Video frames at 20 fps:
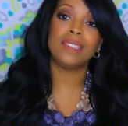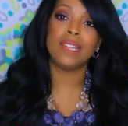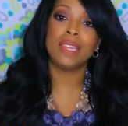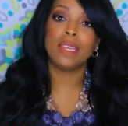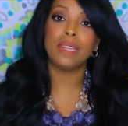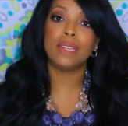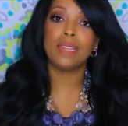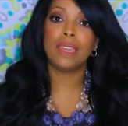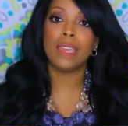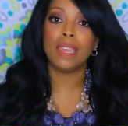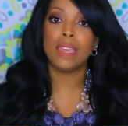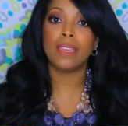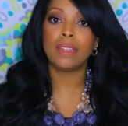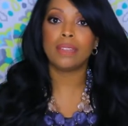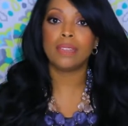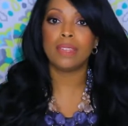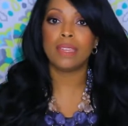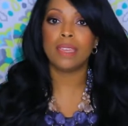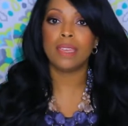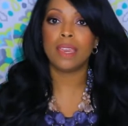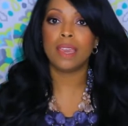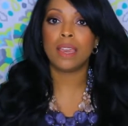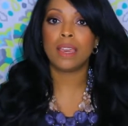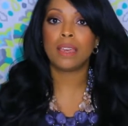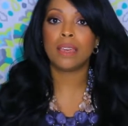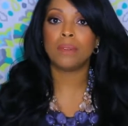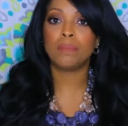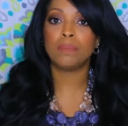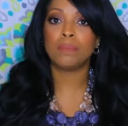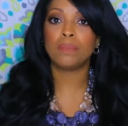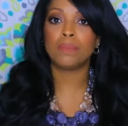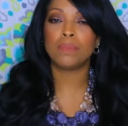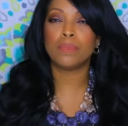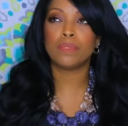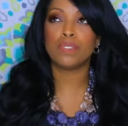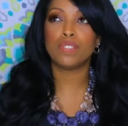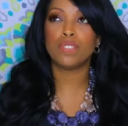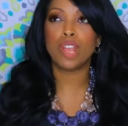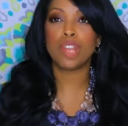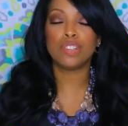did get the um,
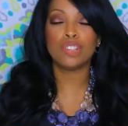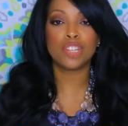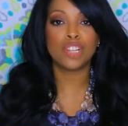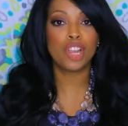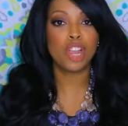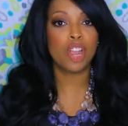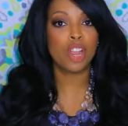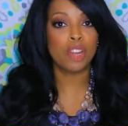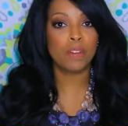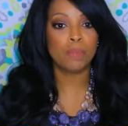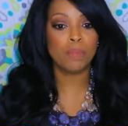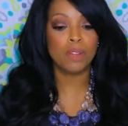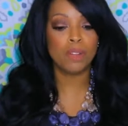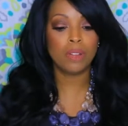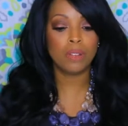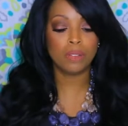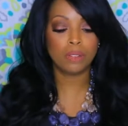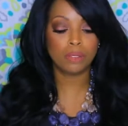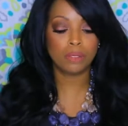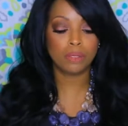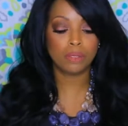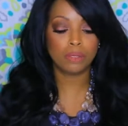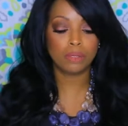Salted Caramel